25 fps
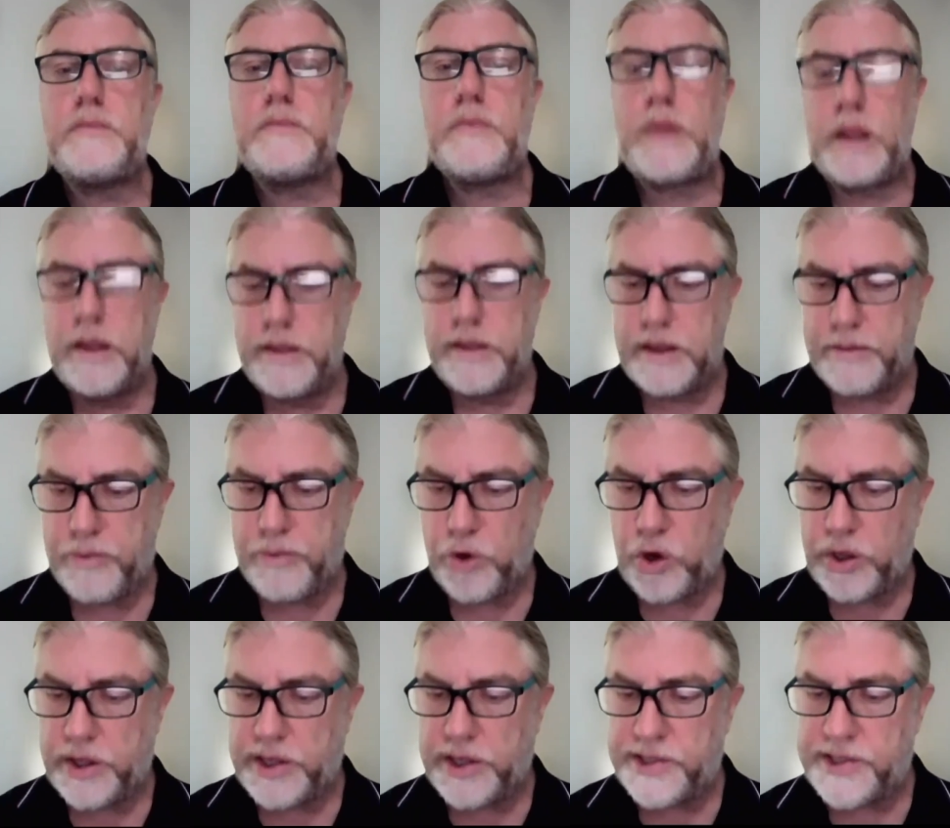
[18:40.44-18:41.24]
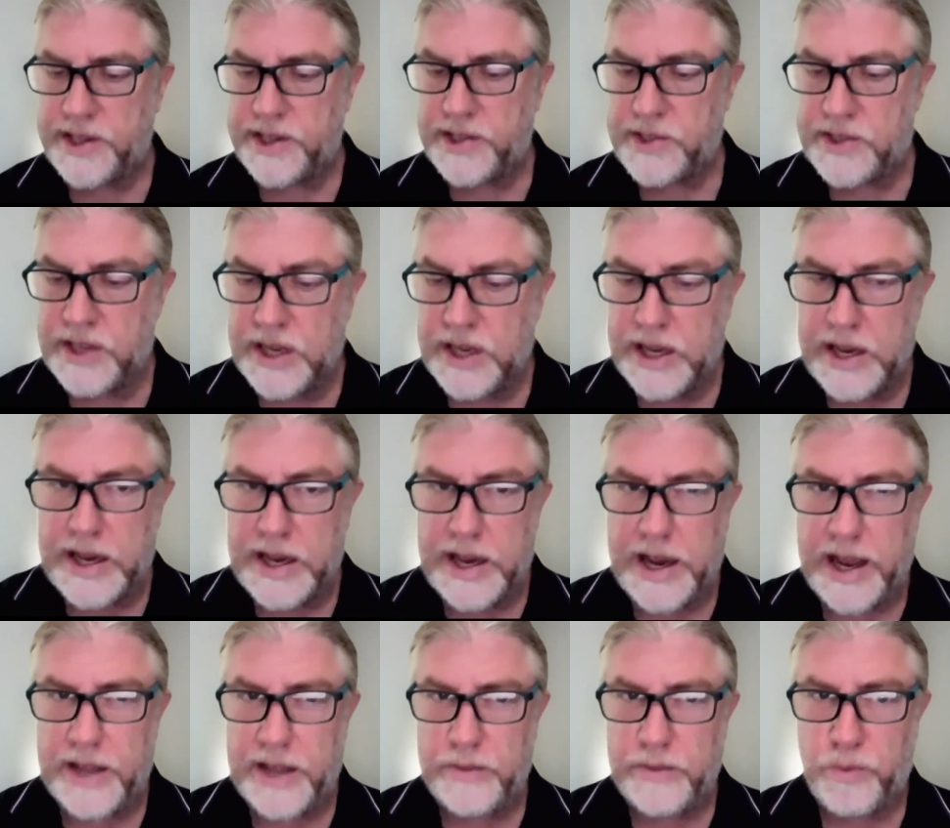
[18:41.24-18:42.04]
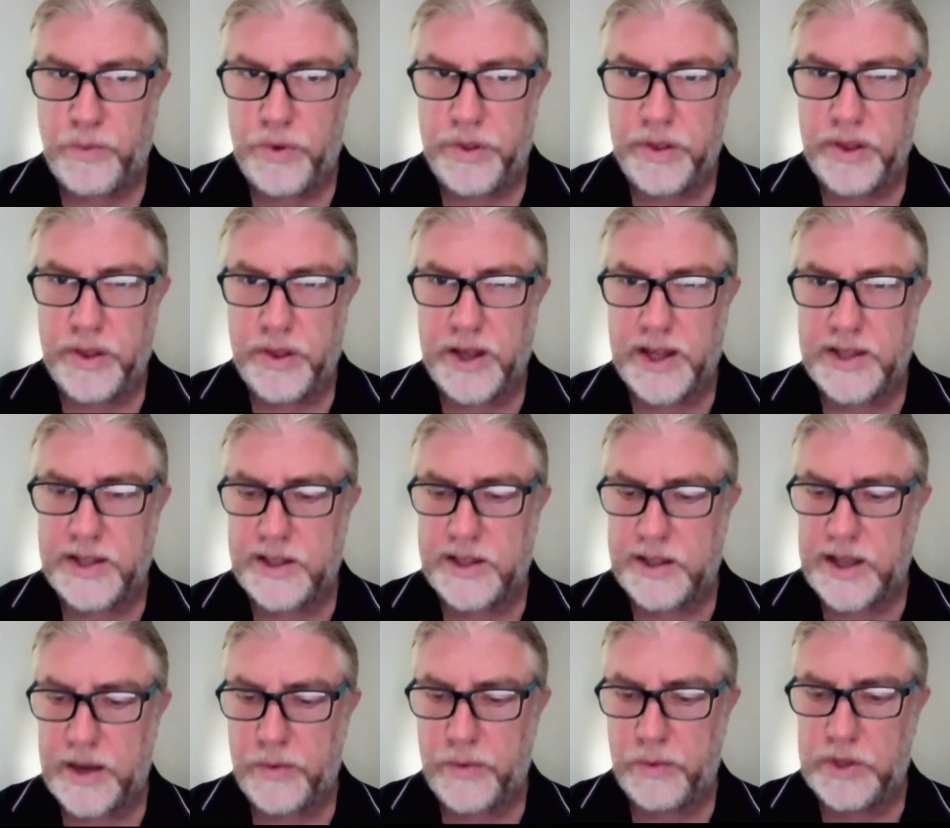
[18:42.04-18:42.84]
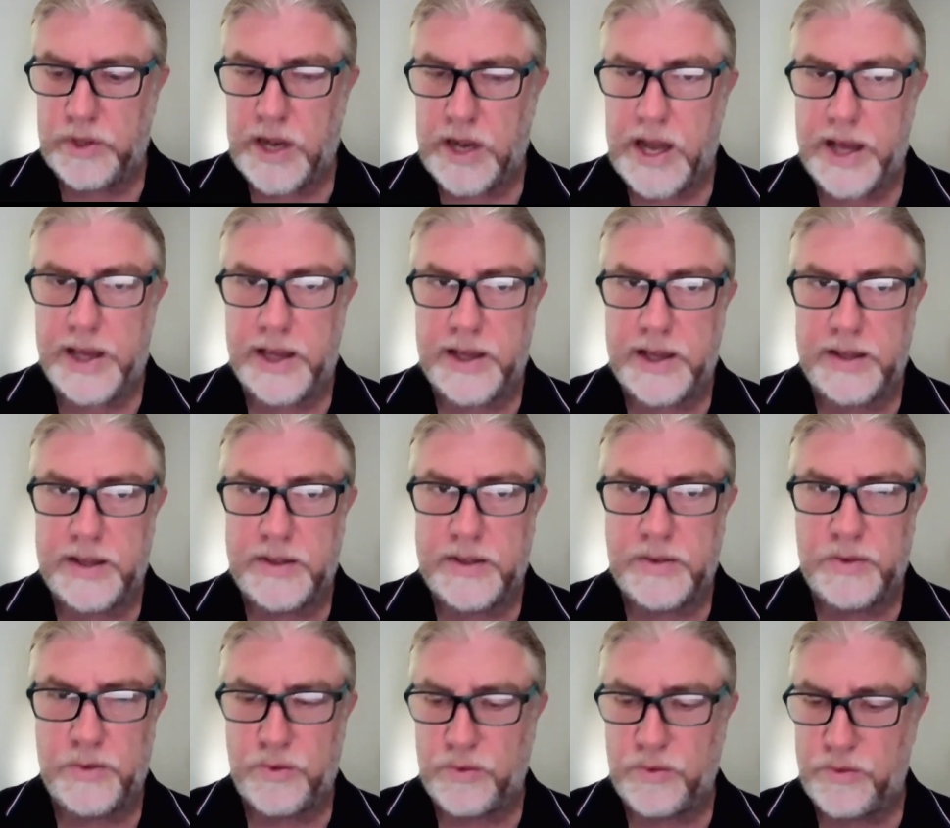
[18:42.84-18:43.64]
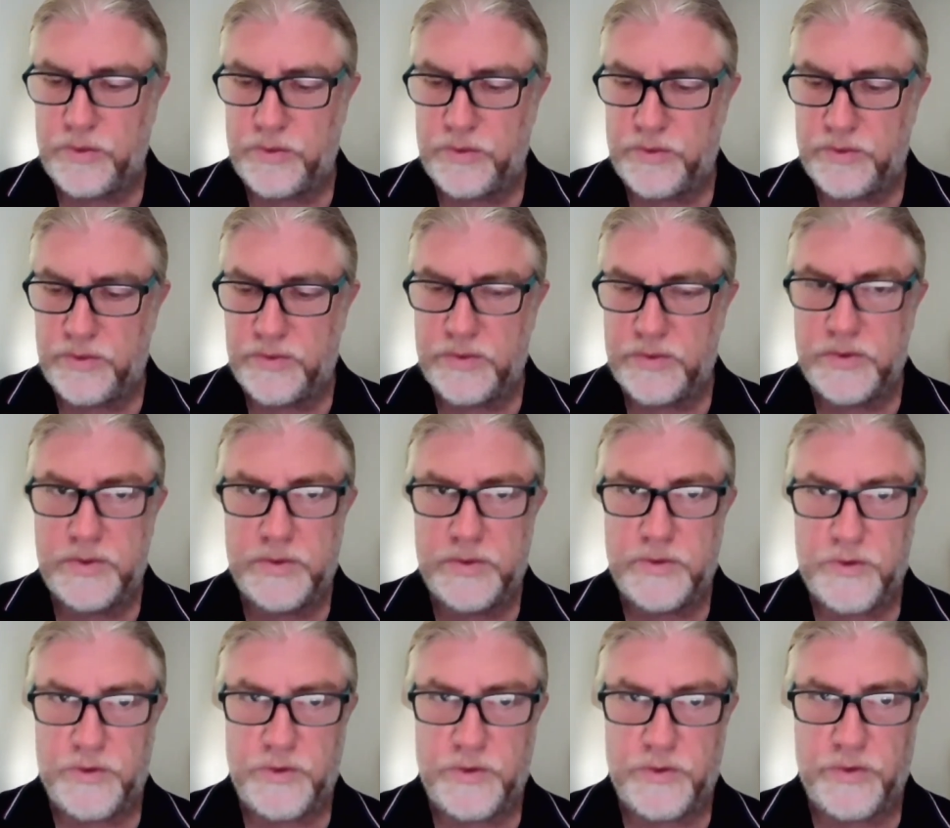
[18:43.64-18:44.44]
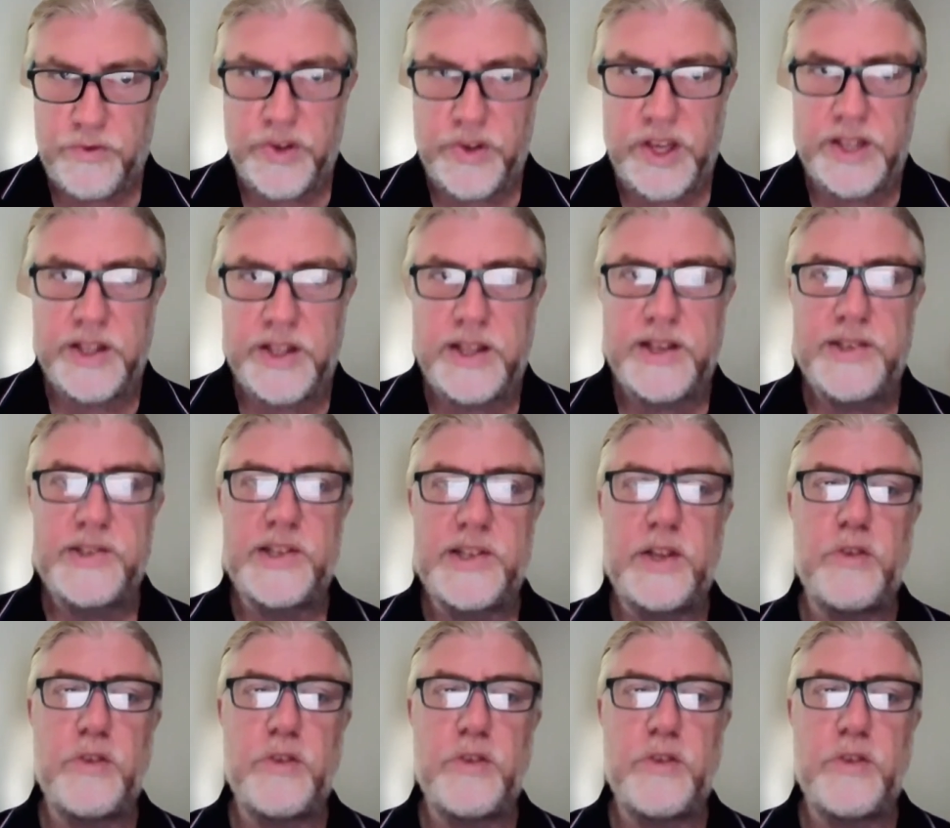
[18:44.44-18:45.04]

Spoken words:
the politicians. And with that, I would like to finish.